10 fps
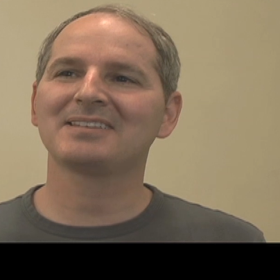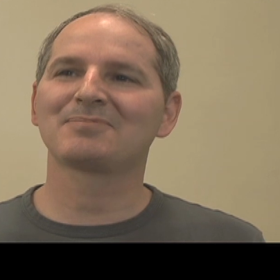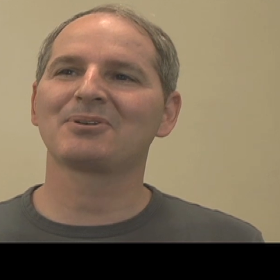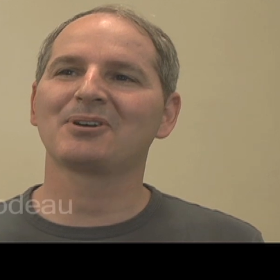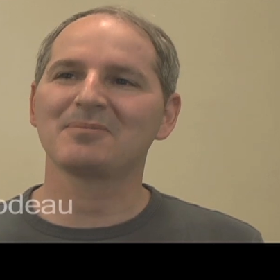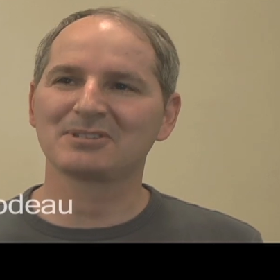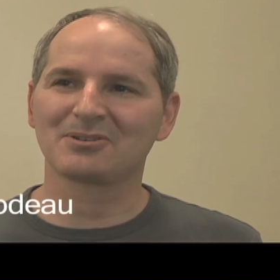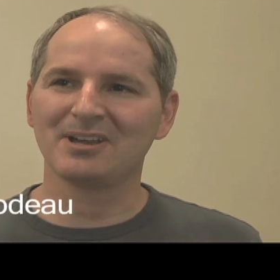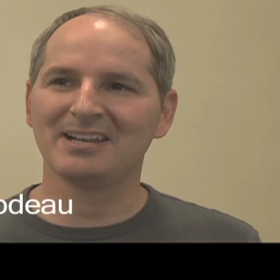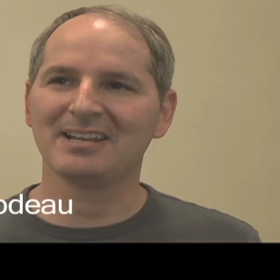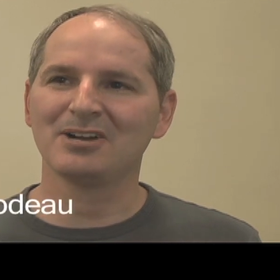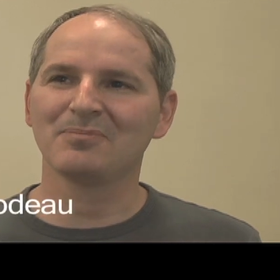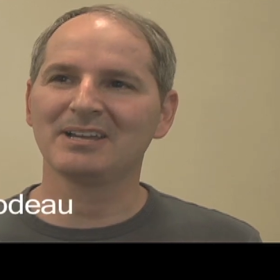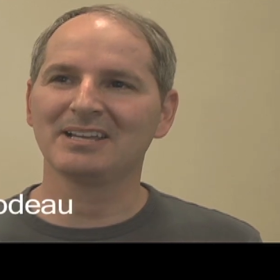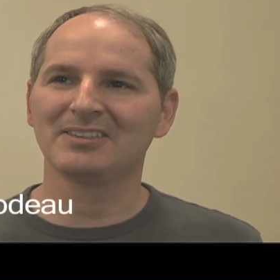this program is great at
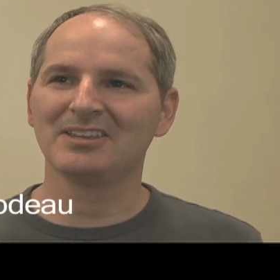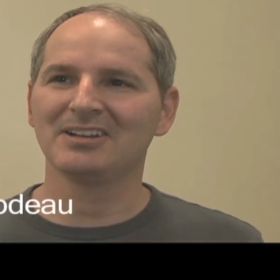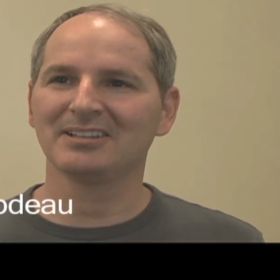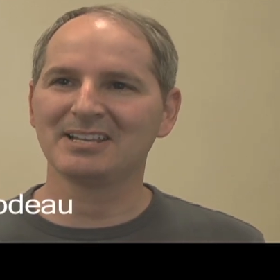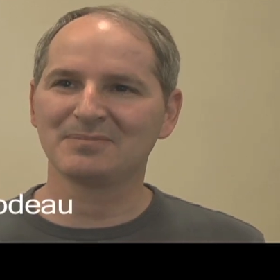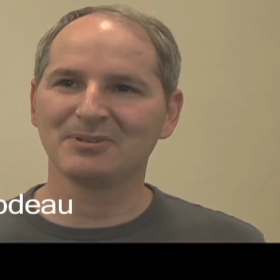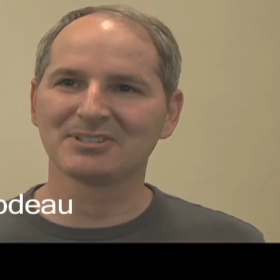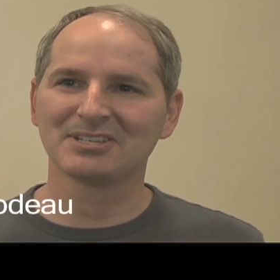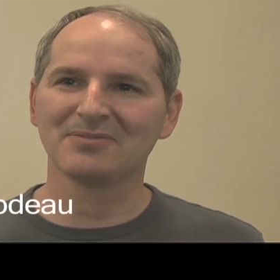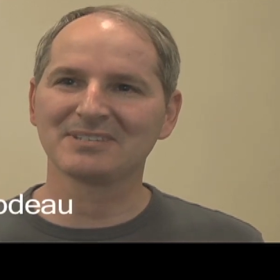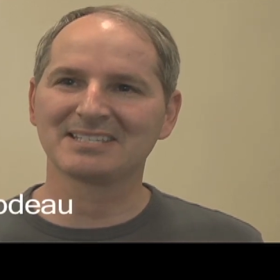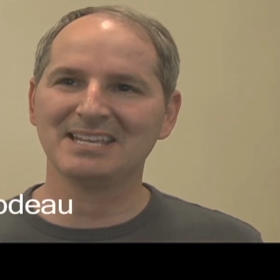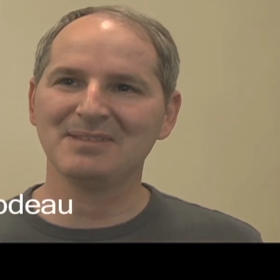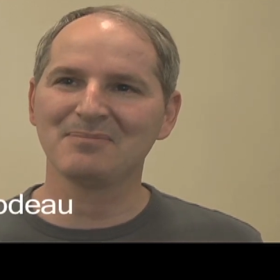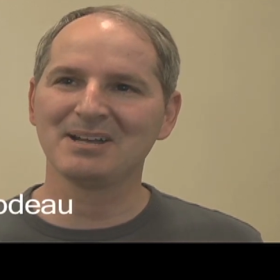helping the young ladies build
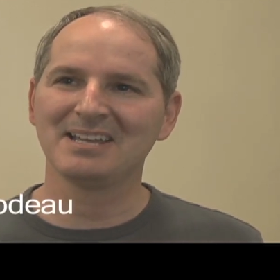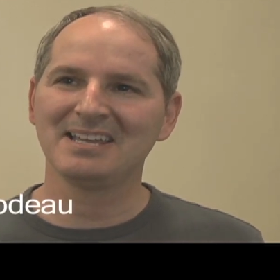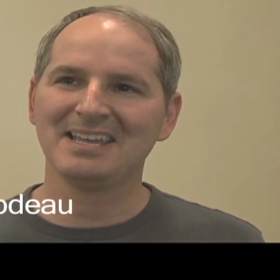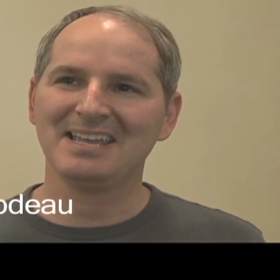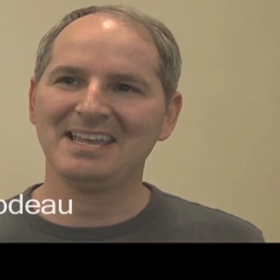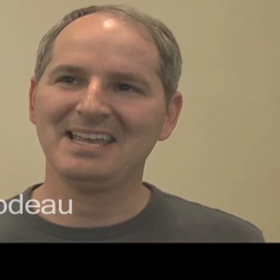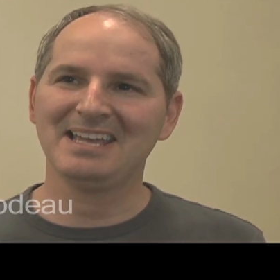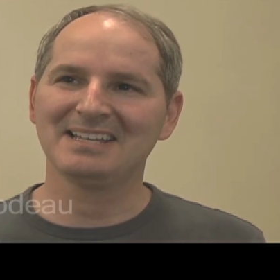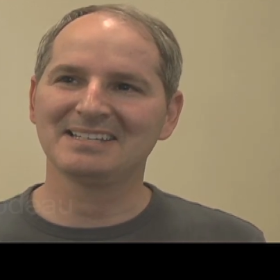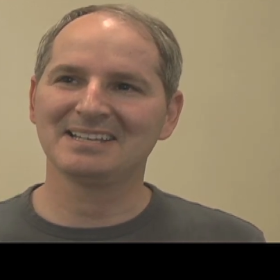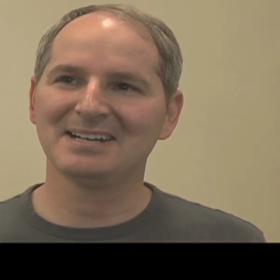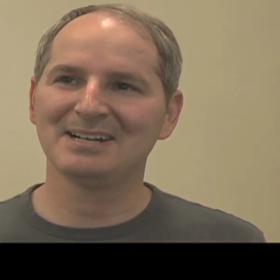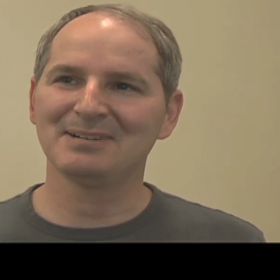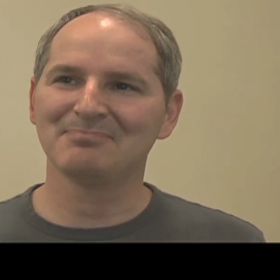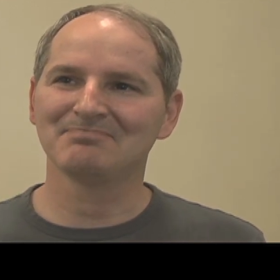self-esteem and
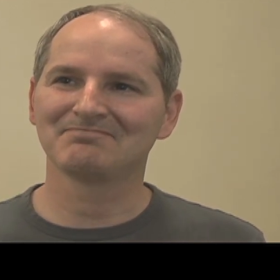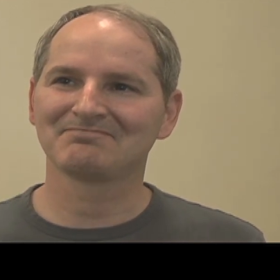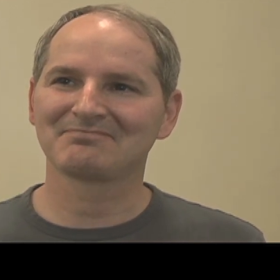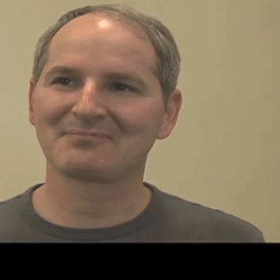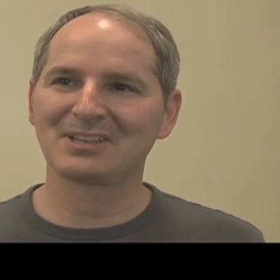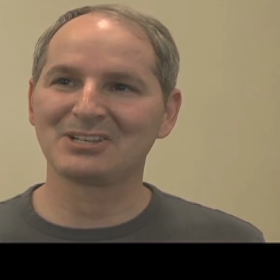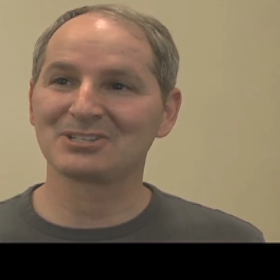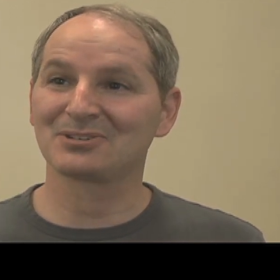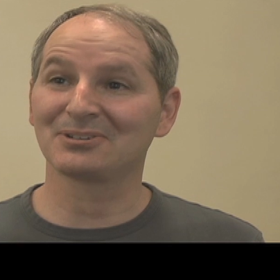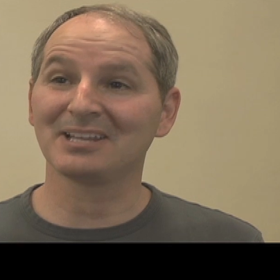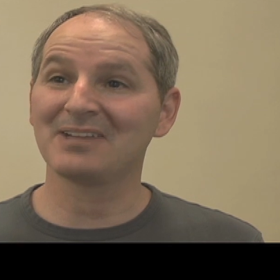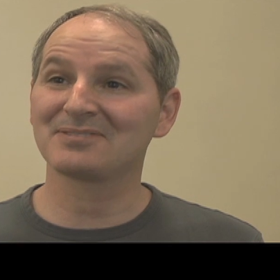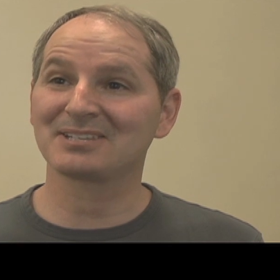um, just learn life